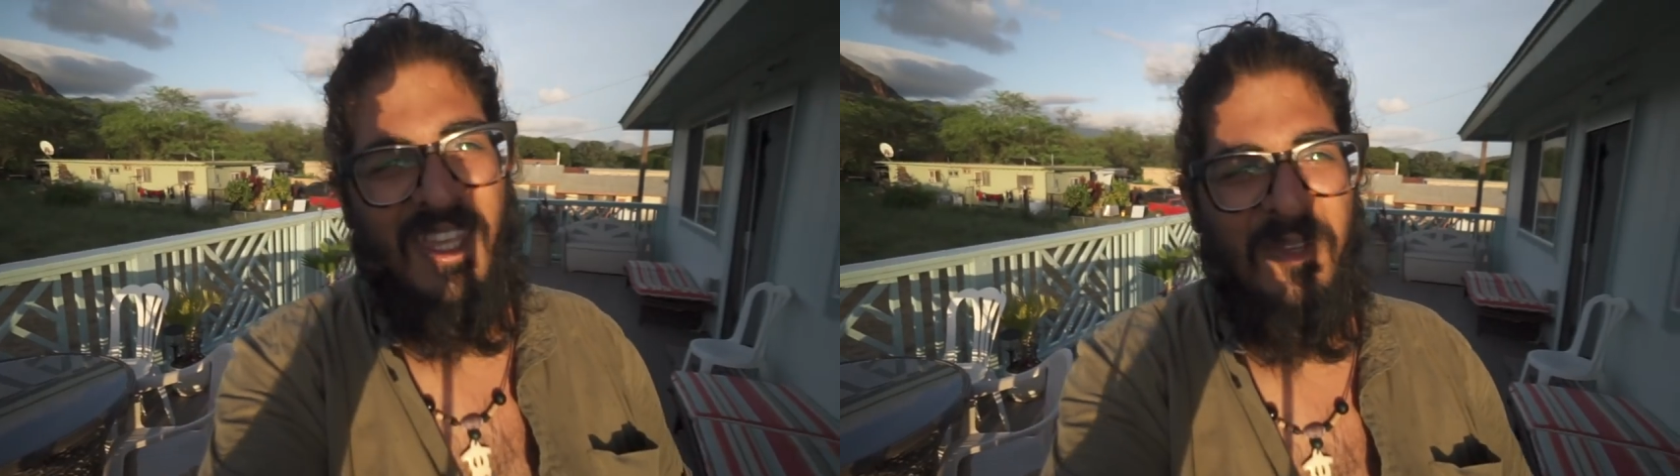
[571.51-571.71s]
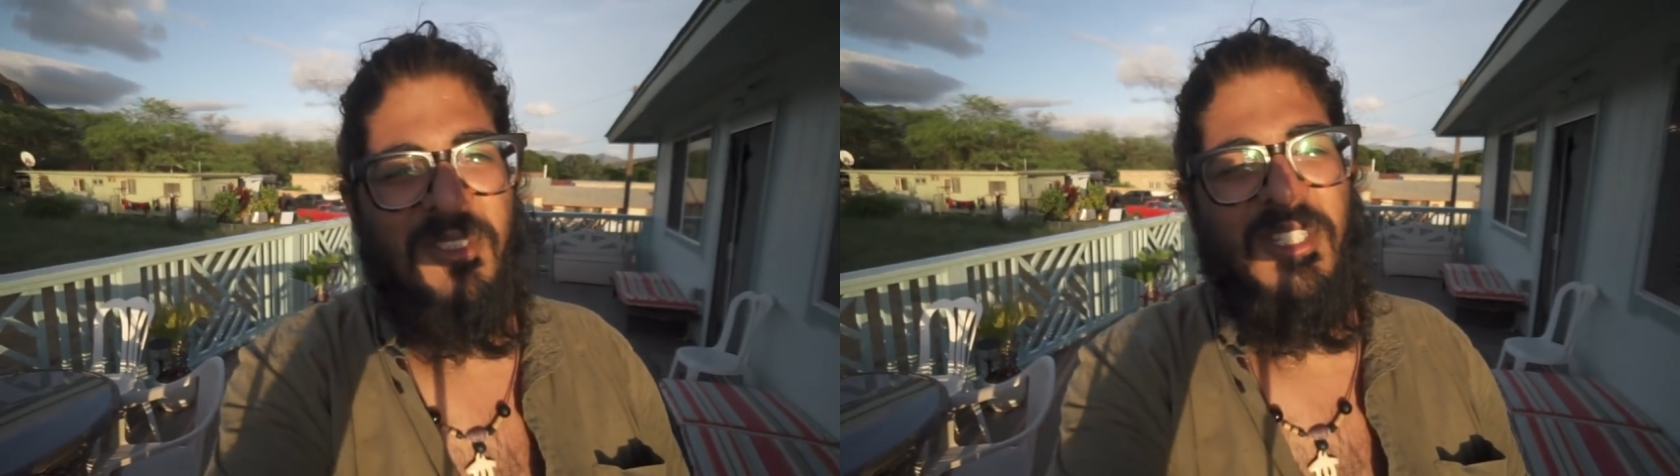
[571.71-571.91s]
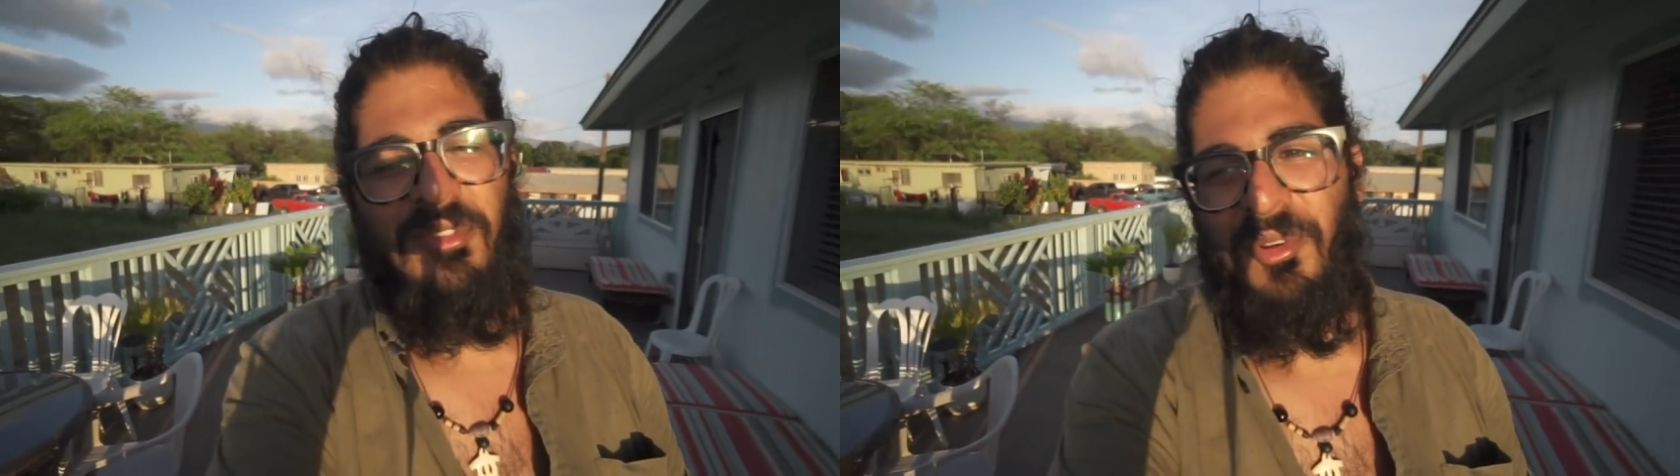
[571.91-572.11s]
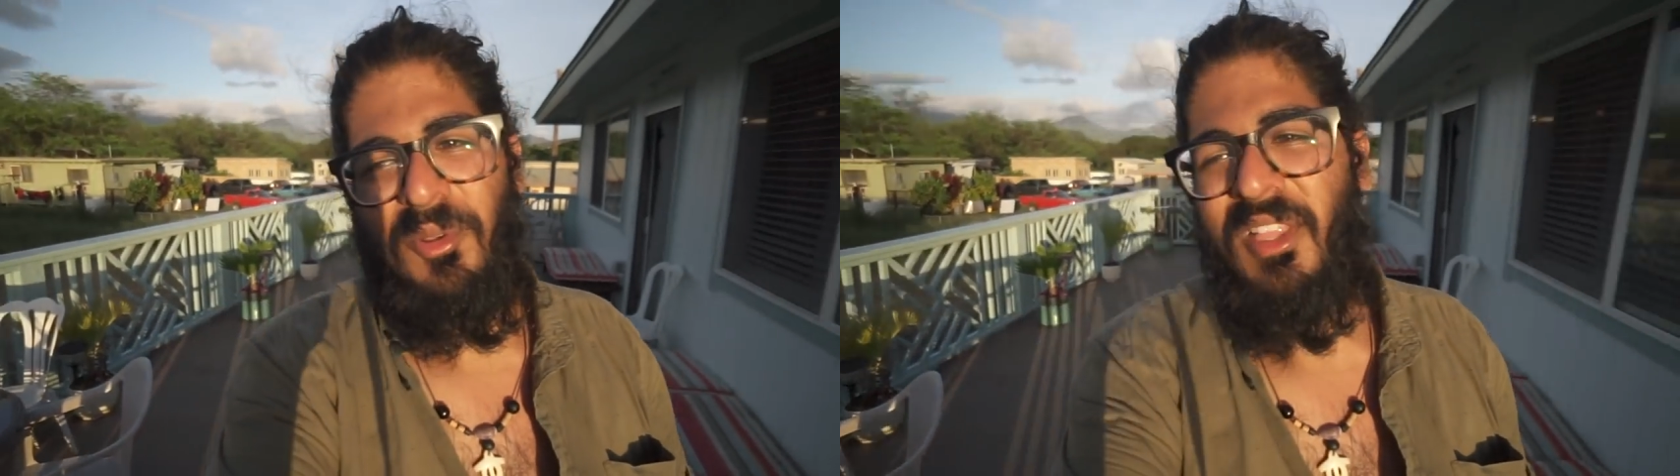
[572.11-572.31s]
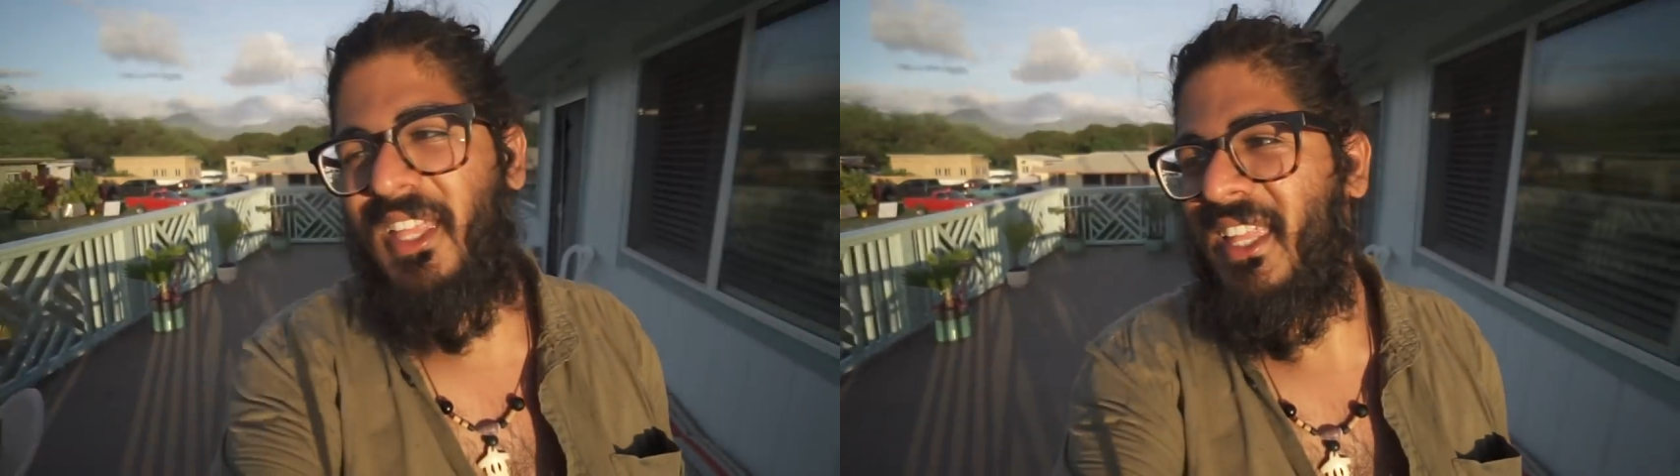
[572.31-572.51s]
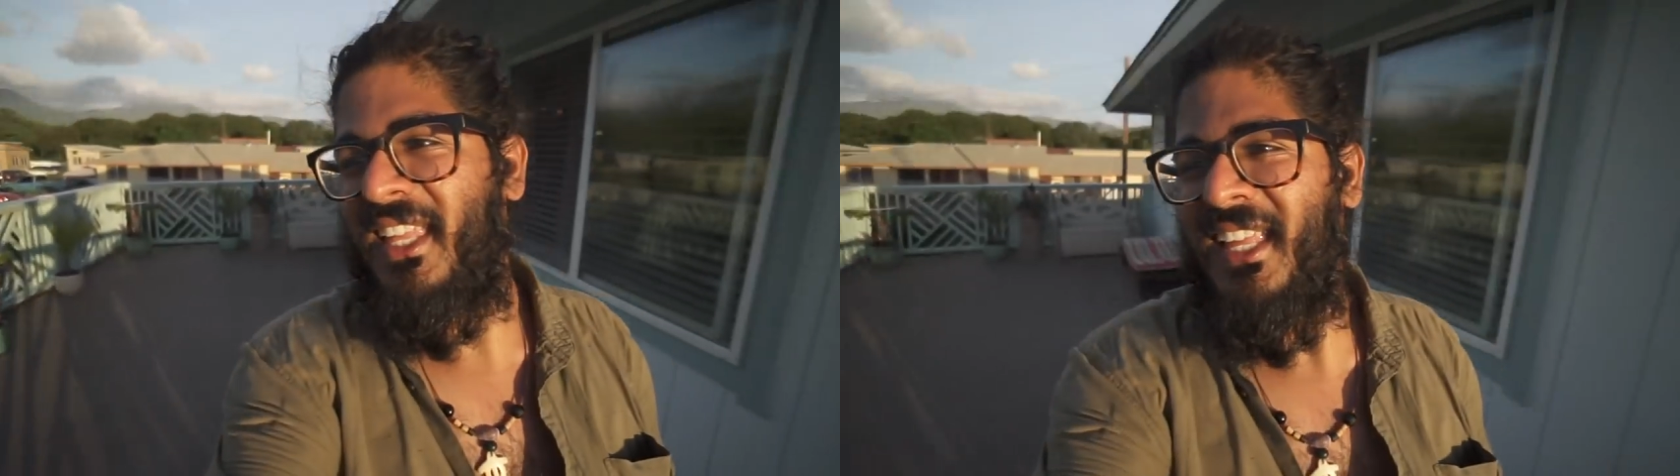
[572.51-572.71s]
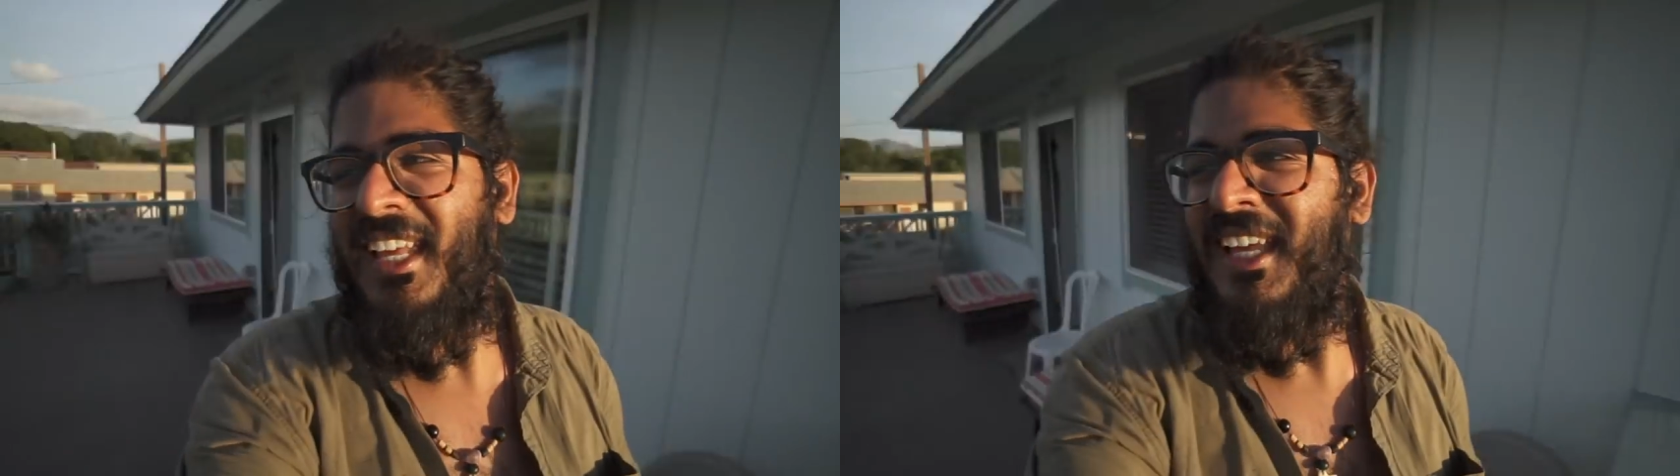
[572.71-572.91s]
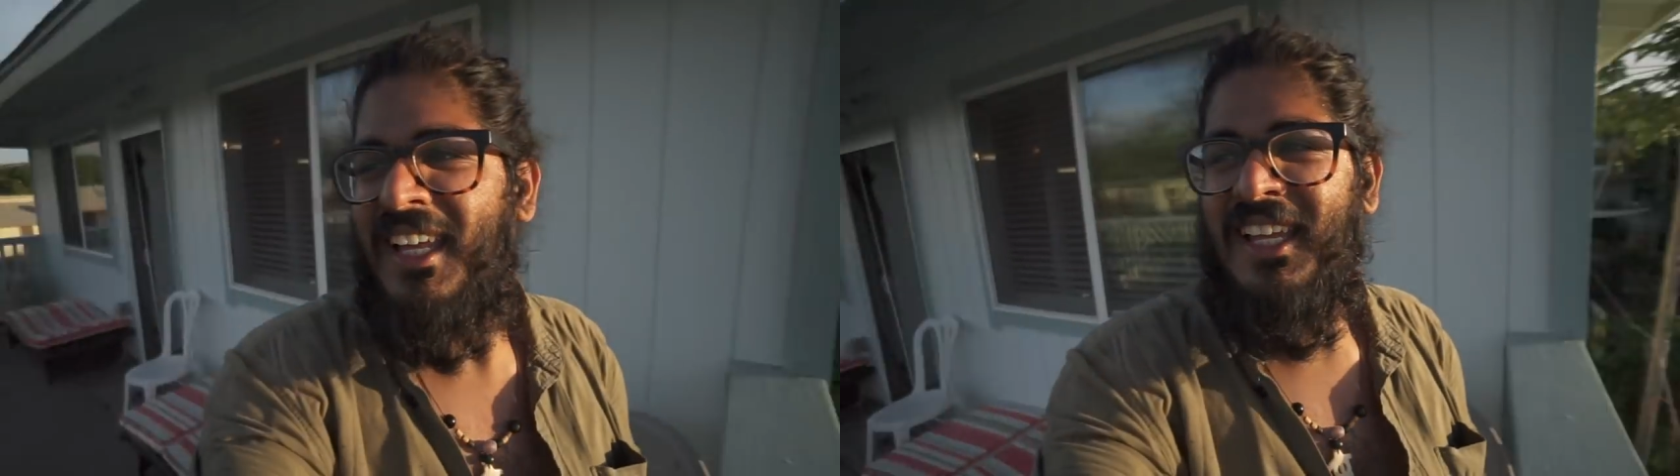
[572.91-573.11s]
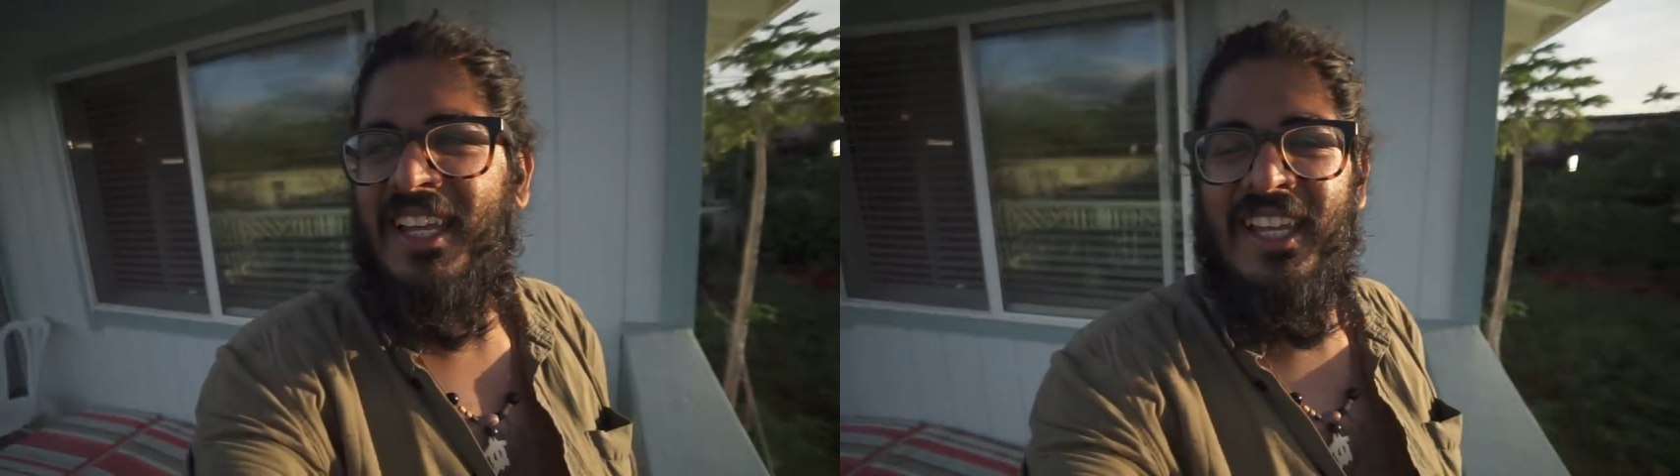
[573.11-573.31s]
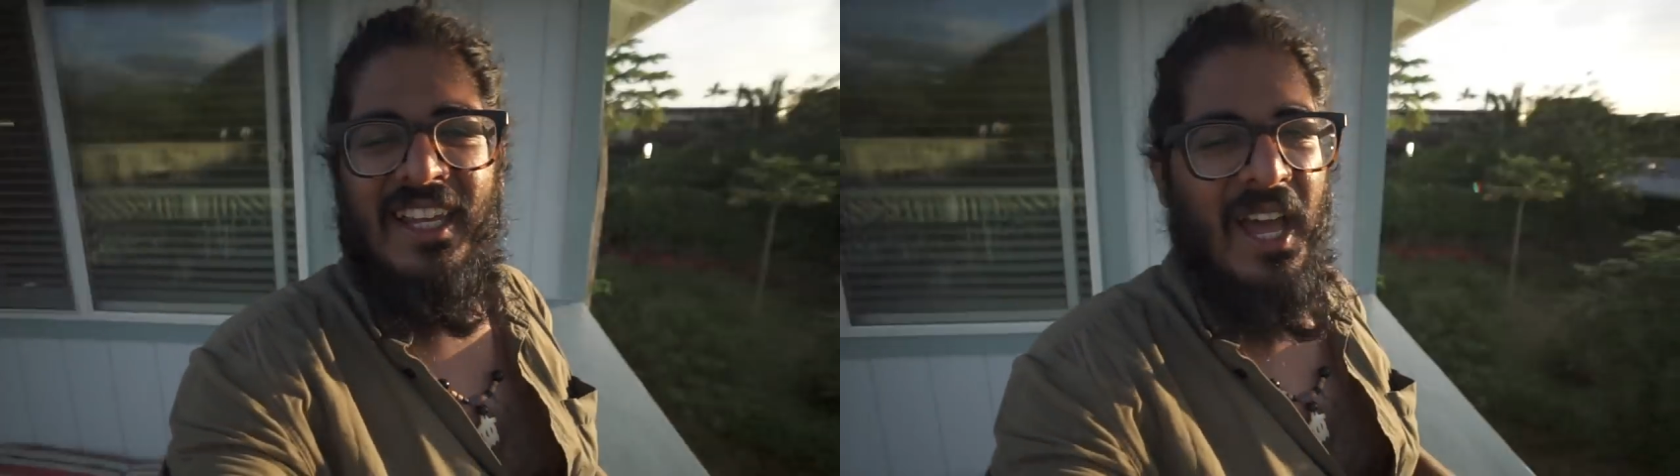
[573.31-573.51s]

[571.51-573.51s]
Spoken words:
It was difficult. And